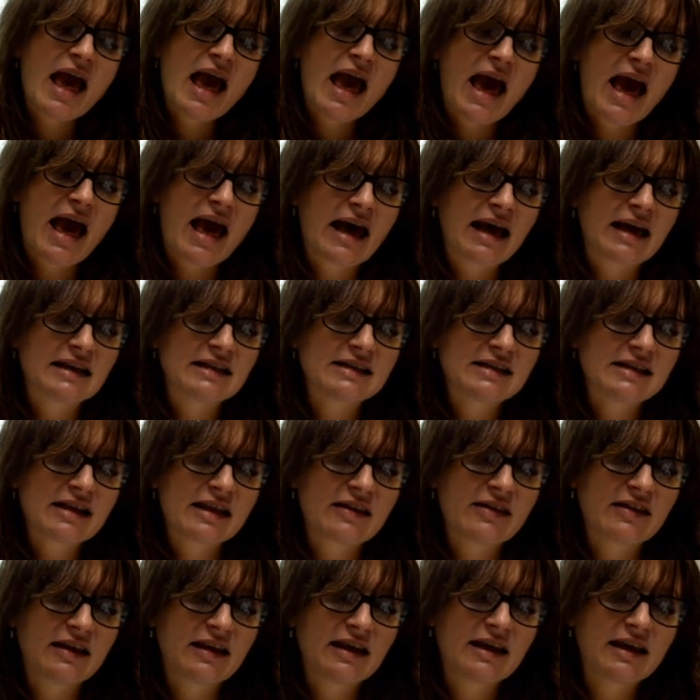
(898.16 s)
And
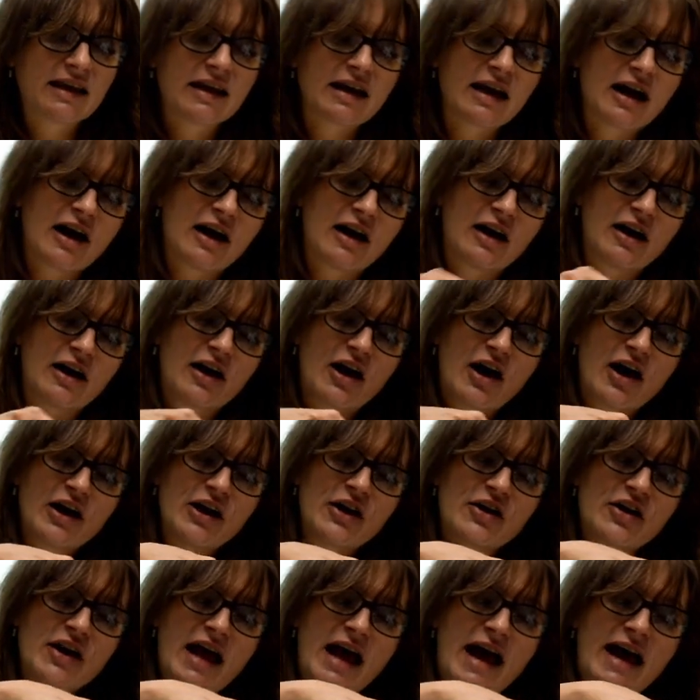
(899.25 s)
the
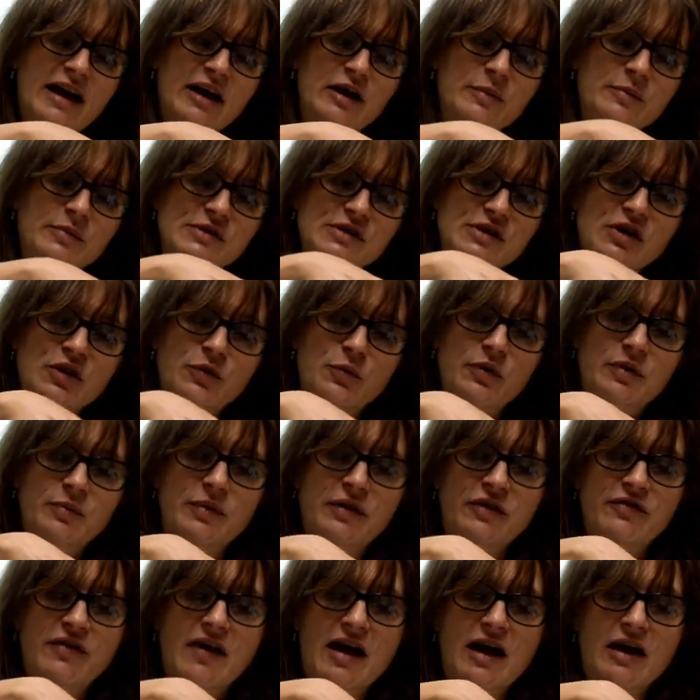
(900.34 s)
iron atoms would
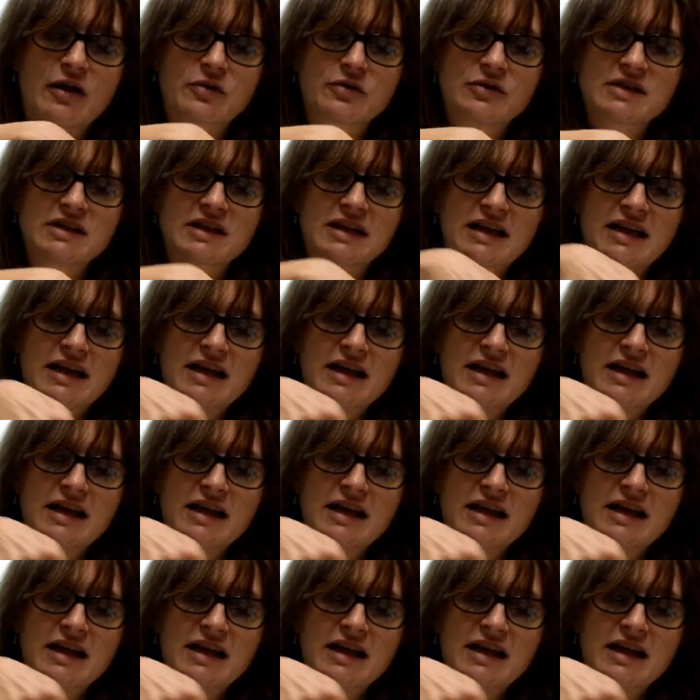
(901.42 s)
be found